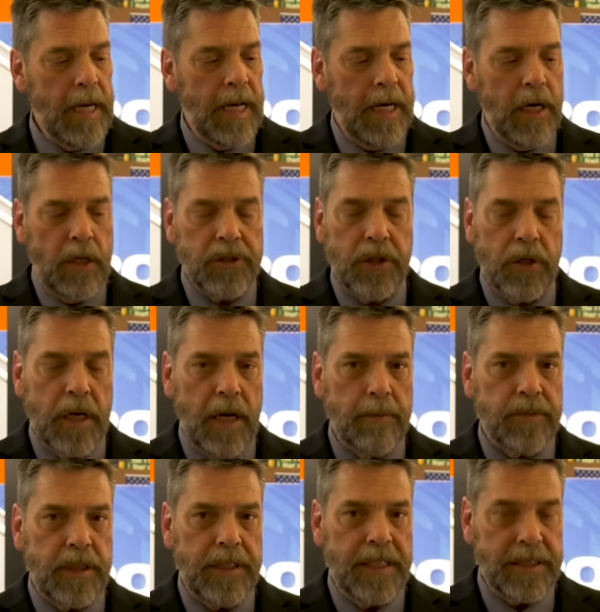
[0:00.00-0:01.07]
It also
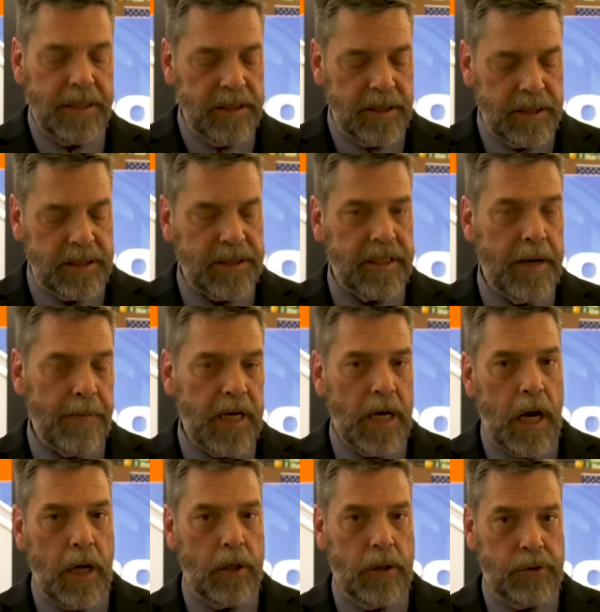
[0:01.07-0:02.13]
comes, this is a
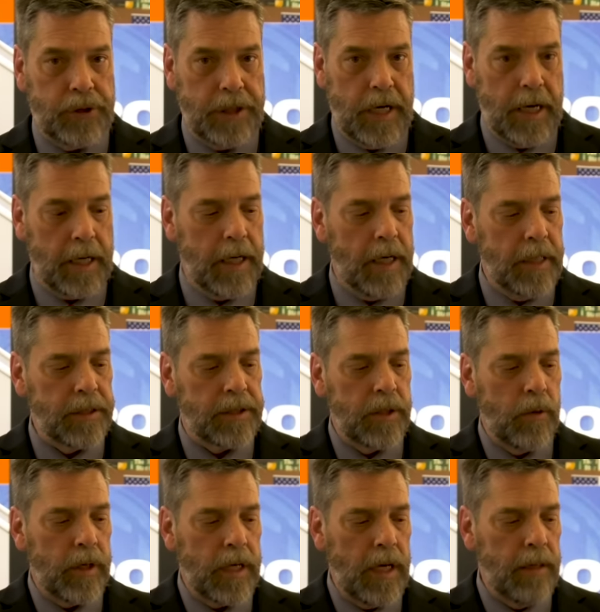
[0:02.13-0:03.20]
semi-auto shotgun, so
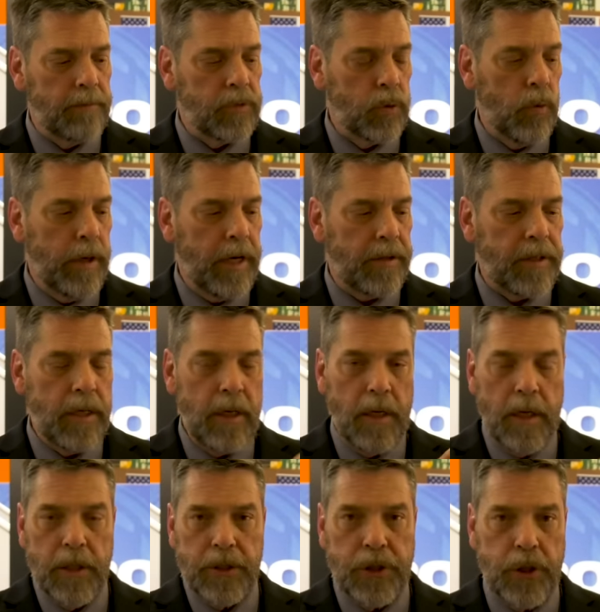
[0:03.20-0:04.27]
it comes with
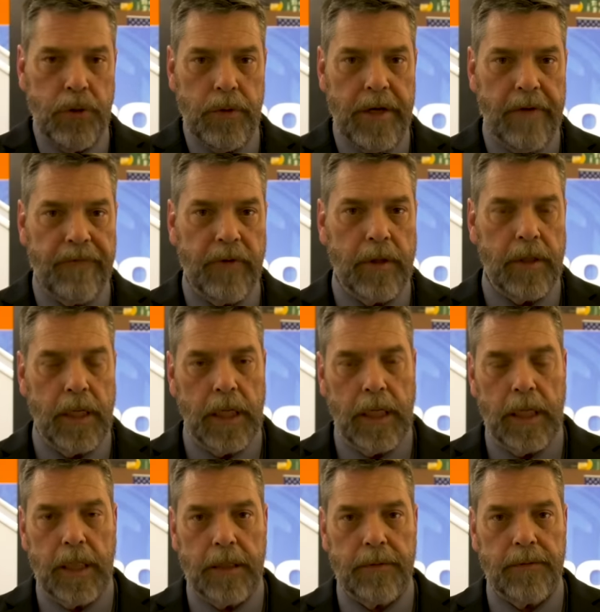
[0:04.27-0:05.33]
two different
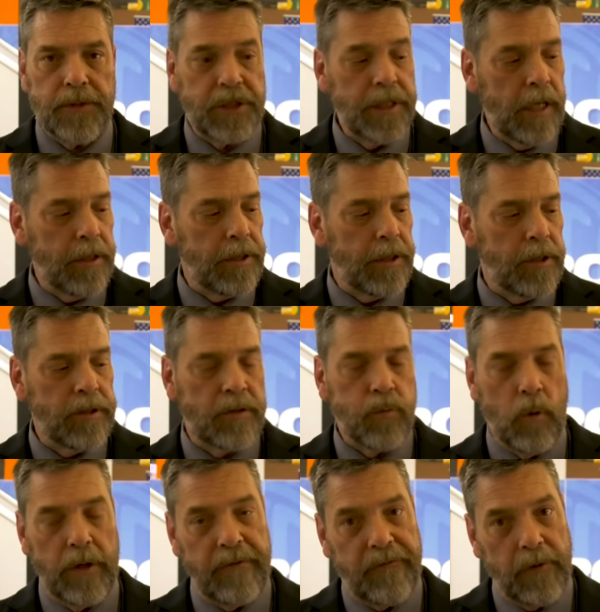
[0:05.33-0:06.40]
uh, cylinders,
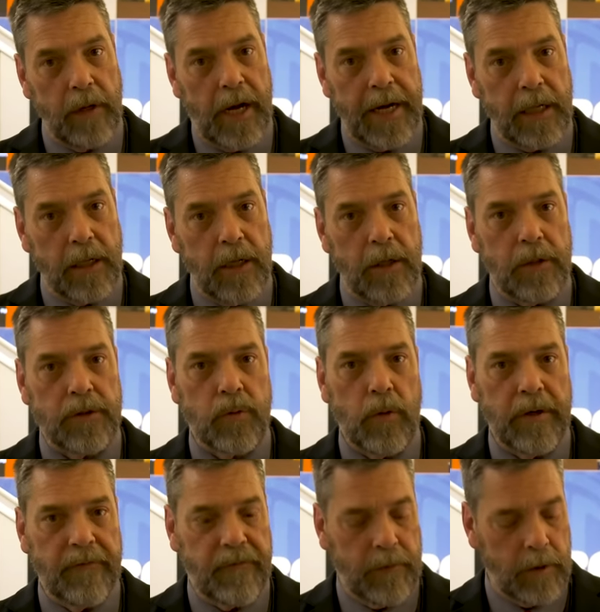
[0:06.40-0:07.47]
one for light loads,
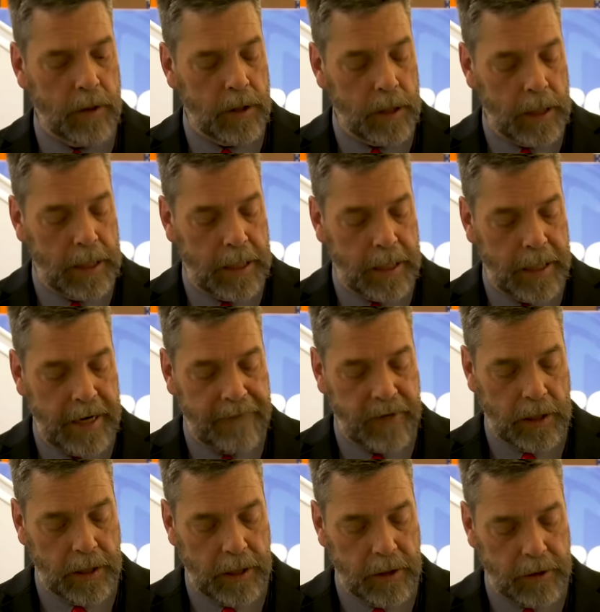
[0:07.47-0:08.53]
one for uh, heavy
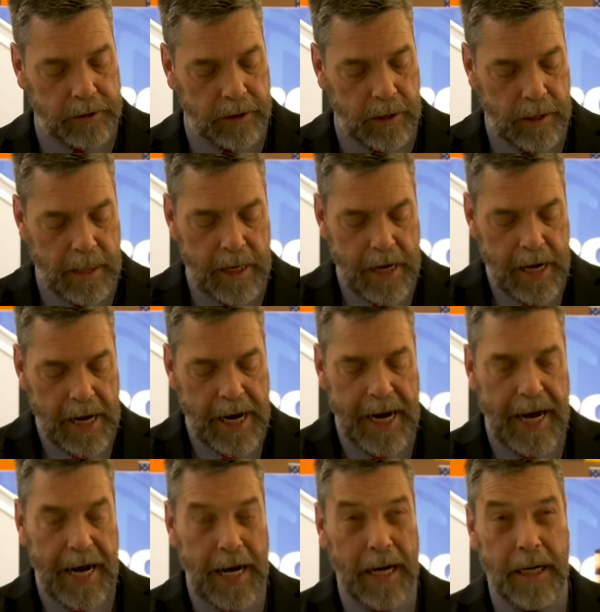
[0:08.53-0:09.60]
loads.
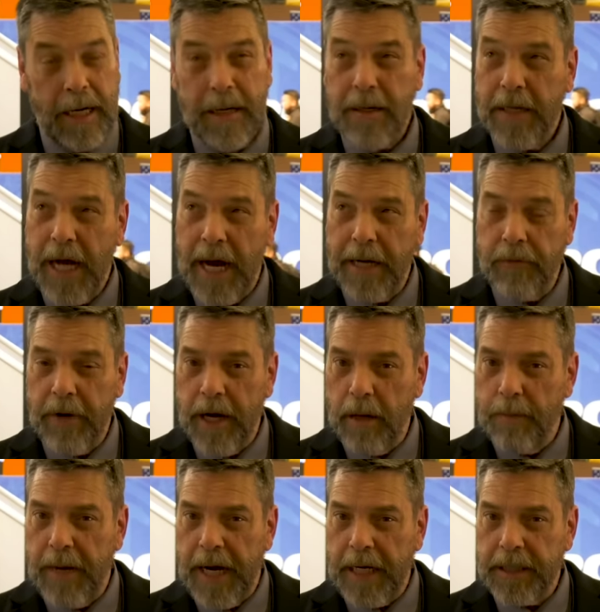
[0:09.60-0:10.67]
And nine
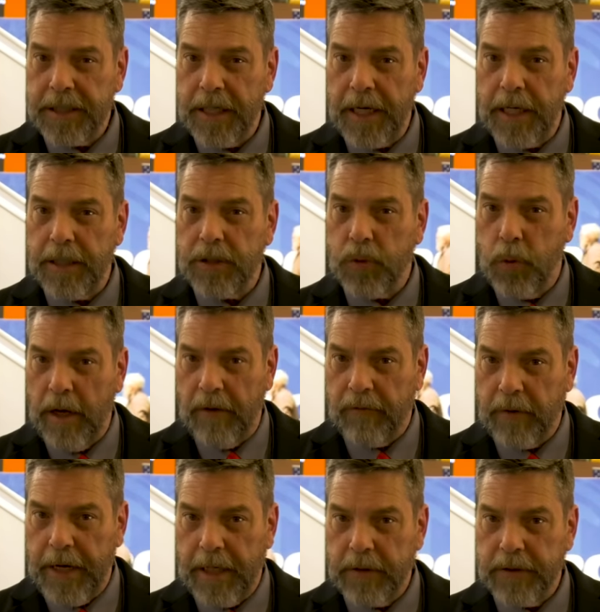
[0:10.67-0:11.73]
round magazine, 12
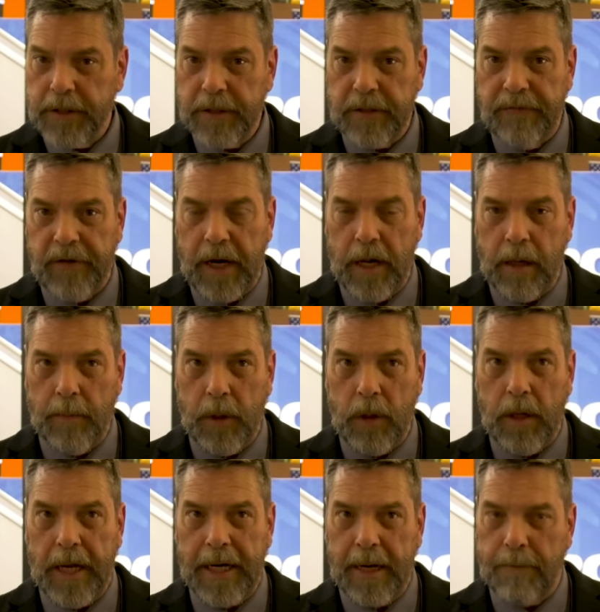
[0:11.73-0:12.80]
rounds is
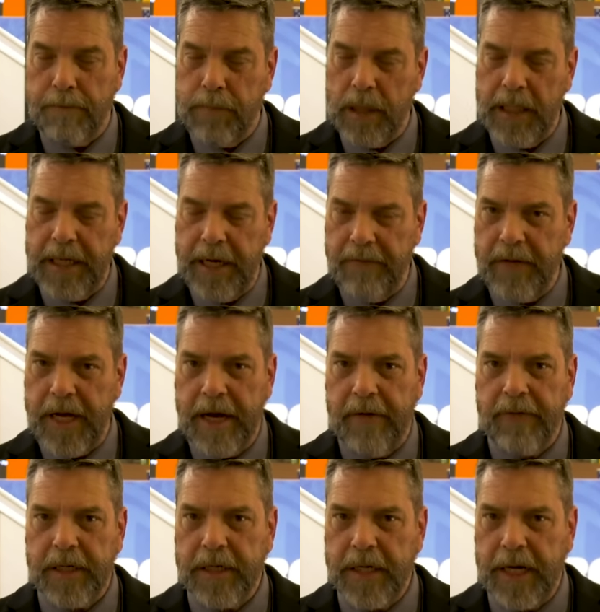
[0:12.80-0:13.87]
available, and I believe they have
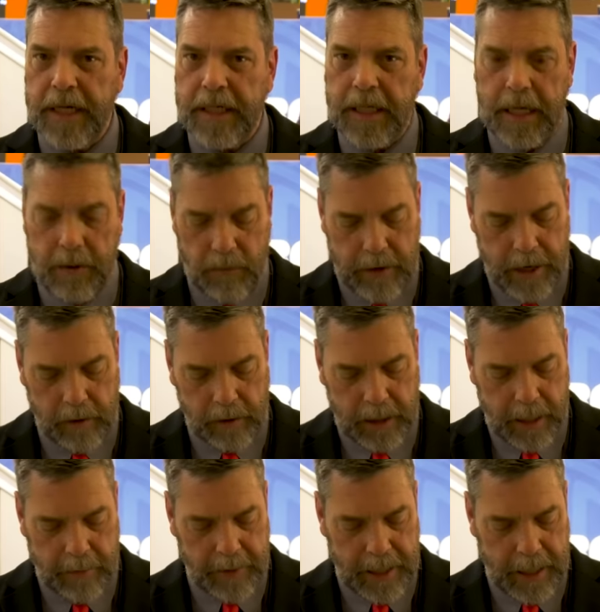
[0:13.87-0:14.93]
a 19 round
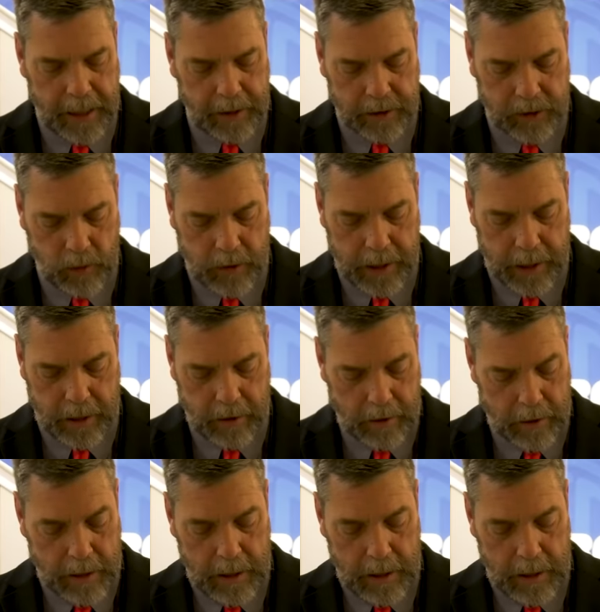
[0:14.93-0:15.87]
coming out as well.